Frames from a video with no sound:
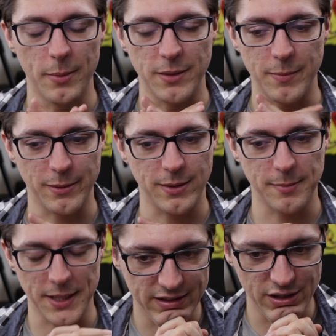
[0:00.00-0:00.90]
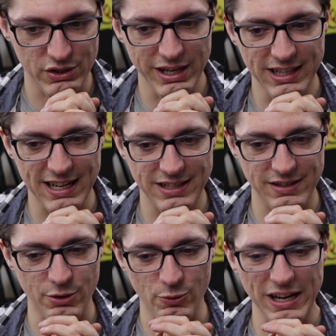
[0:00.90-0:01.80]
but you're saying that
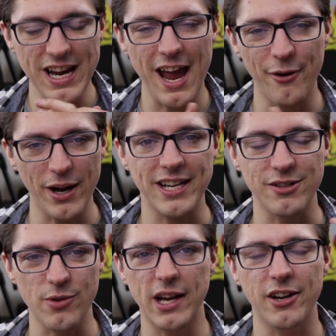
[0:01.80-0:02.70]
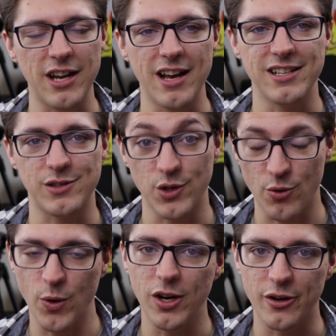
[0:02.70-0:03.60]
the way how I can recognize
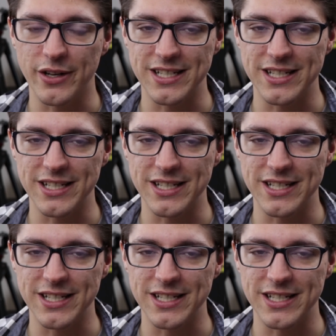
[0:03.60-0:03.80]
your world